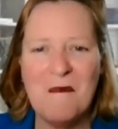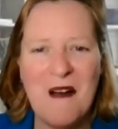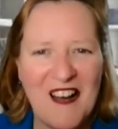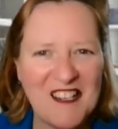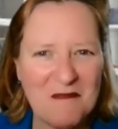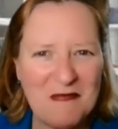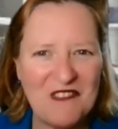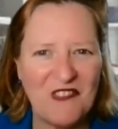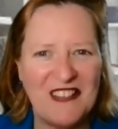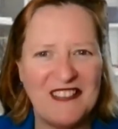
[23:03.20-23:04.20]
reminded
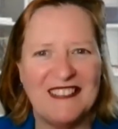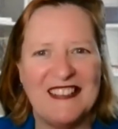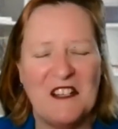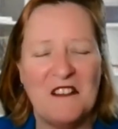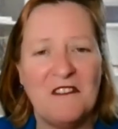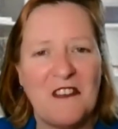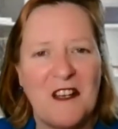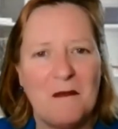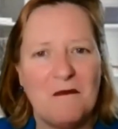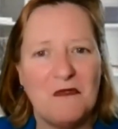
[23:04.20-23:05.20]
me, funnily enough,
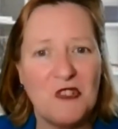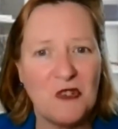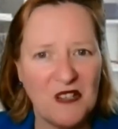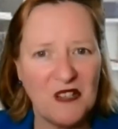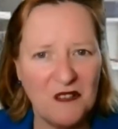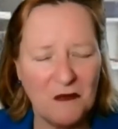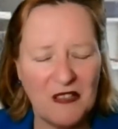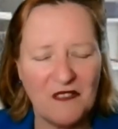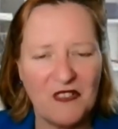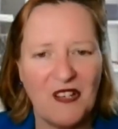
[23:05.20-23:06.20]
um, during
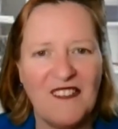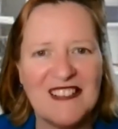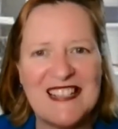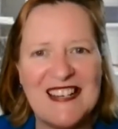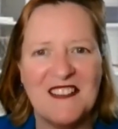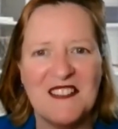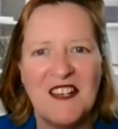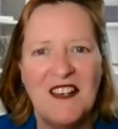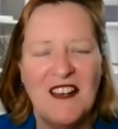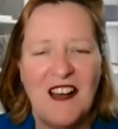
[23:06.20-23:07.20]
one of the lockdowns,
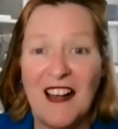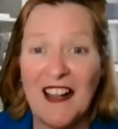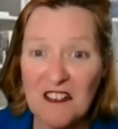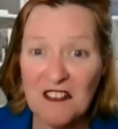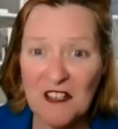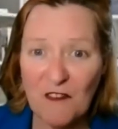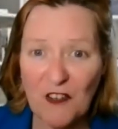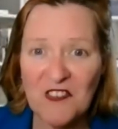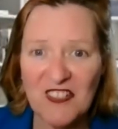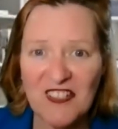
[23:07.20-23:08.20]
I actually
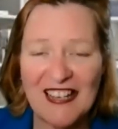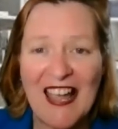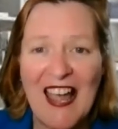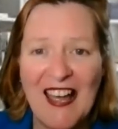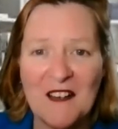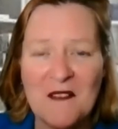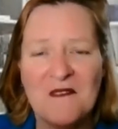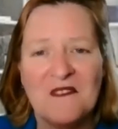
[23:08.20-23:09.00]
fostered a cat.